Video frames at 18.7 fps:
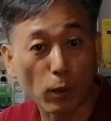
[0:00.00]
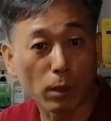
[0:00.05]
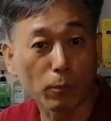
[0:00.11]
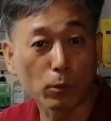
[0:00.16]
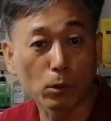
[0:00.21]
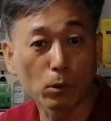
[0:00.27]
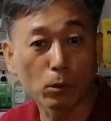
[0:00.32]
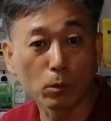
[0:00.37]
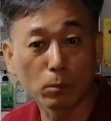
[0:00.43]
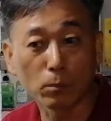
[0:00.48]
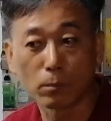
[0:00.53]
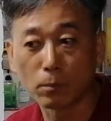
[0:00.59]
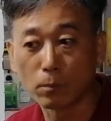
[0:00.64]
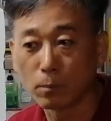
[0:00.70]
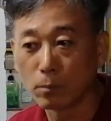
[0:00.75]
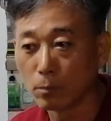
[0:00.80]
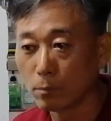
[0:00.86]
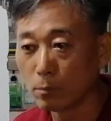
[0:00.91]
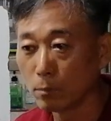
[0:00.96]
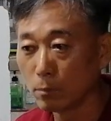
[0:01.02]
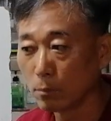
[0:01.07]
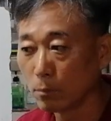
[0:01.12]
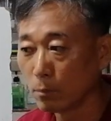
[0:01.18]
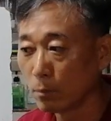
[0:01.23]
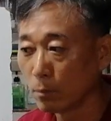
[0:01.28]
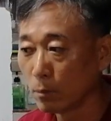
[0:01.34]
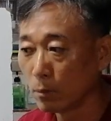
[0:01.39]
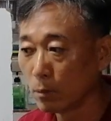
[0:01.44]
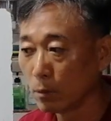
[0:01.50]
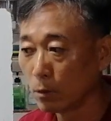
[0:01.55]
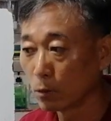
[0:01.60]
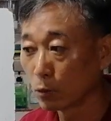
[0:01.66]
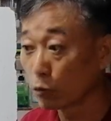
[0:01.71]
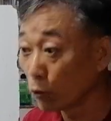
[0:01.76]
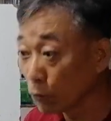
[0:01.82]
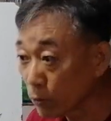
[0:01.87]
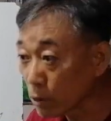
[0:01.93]
problem.
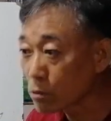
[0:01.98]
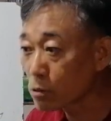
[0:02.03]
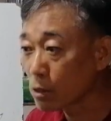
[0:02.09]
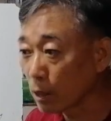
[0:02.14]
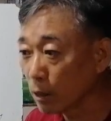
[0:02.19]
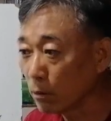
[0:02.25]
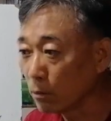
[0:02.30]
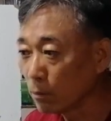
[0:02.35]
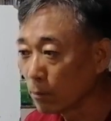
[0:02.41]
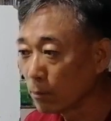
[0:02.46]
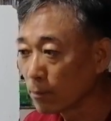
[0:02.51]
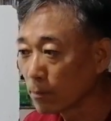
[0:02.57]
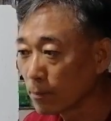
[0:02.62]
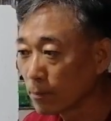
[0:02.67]
Do you understand?